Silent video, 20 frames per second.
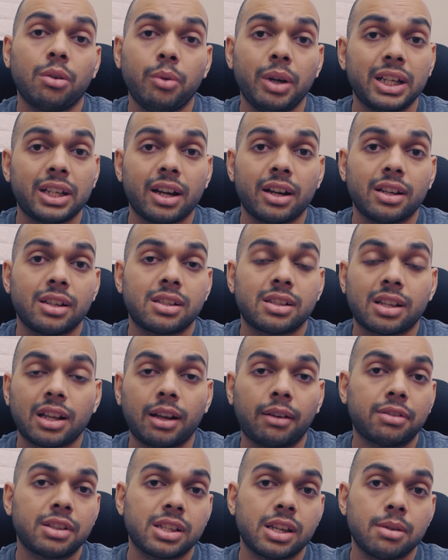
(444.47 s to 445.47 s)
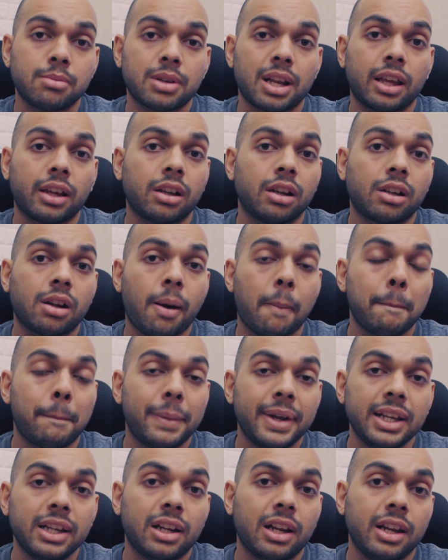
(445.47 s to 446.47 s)
V10 itself seems like a
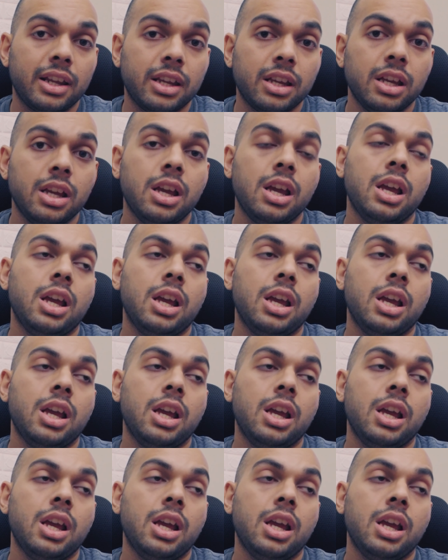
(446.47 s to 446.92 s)
completely,